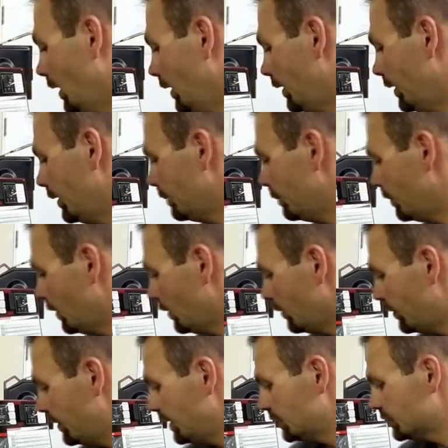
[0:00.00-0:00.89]

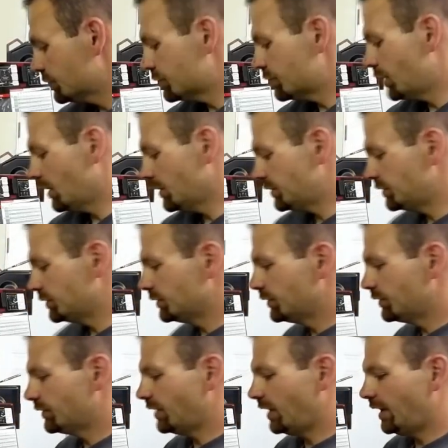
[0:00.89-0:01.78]
The
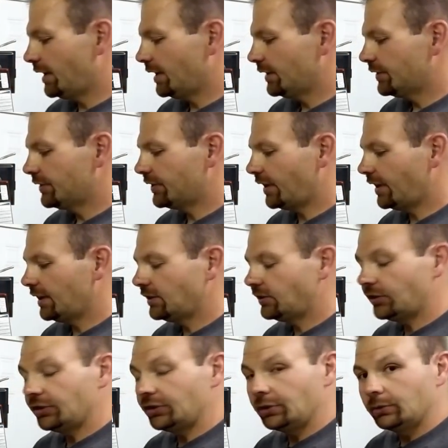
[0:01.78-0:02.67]
instructions
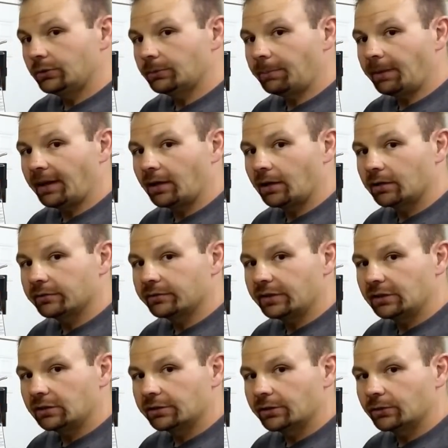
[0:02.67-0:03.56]
say to use a pair
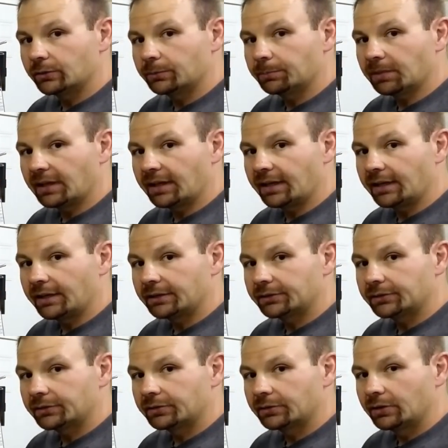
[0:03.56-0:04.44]
of needle nose
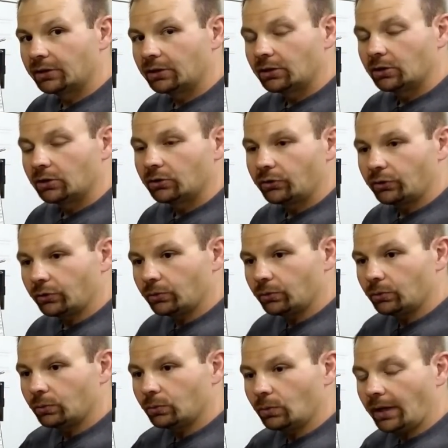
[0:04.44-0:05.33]
pliers
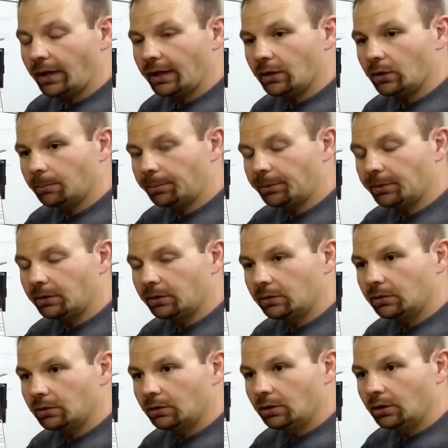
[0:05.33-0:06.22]
to help
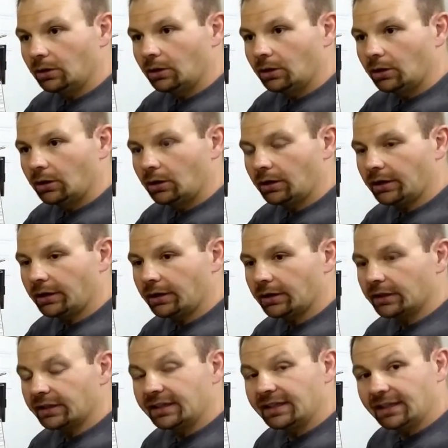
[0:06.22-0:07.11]

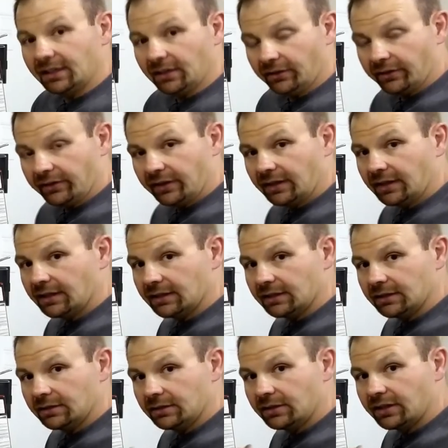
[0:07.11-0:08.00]
get
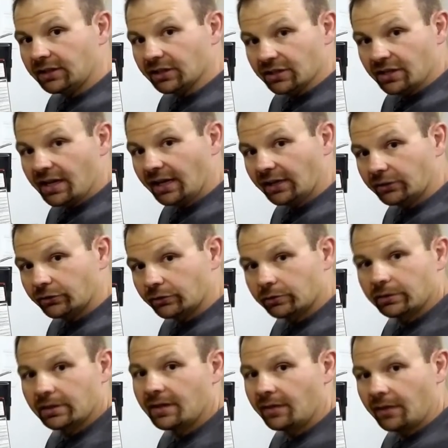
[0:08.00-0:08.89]
the
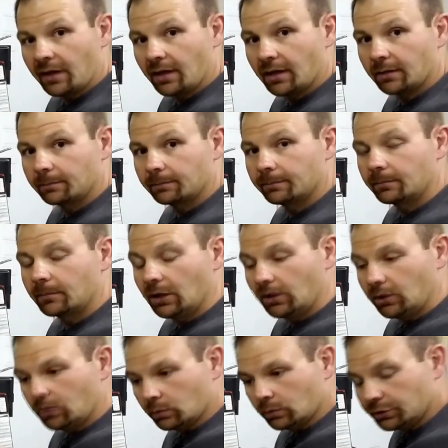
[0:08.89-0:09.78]
connector in there.
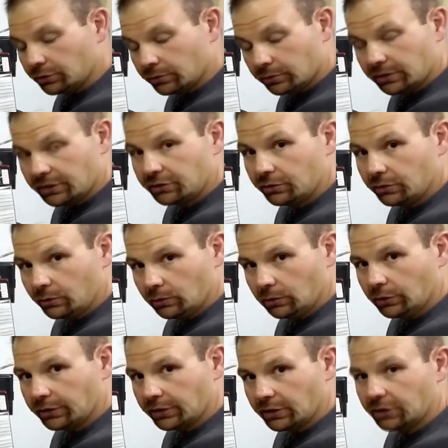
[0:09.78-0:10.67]
When you're
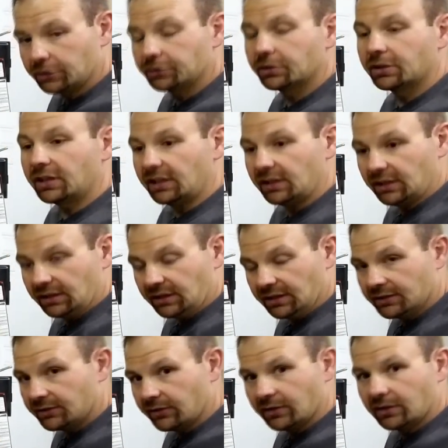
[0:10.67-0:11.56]
looking at your
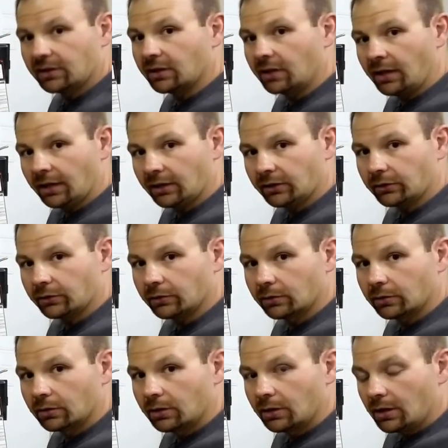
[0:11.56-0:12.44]
kit, it's the
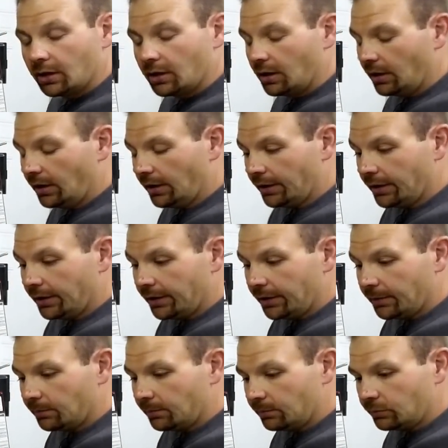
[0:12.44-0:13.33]
connector
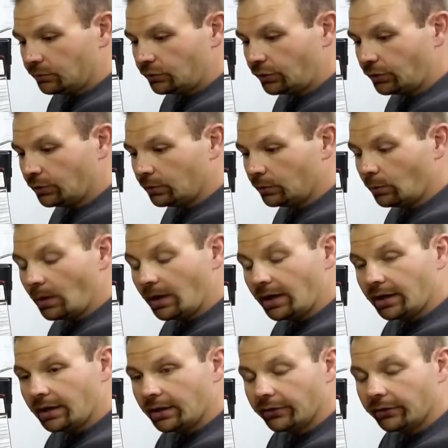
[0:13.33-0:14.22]

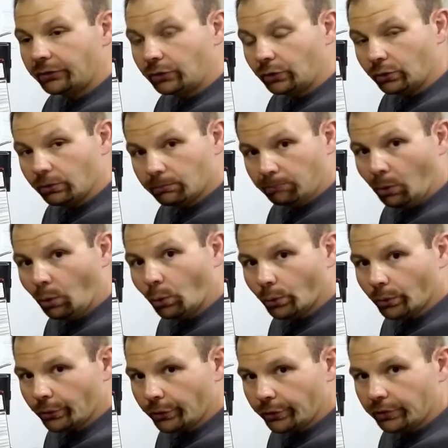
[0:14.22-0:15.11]
to the
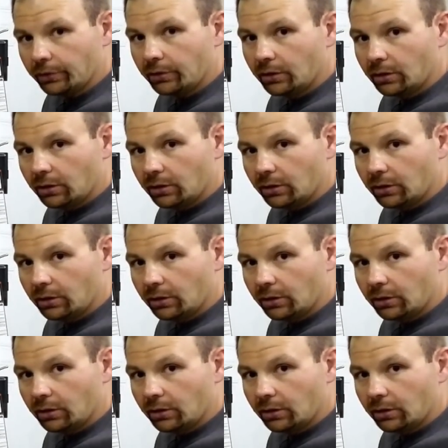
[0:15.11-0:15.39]
board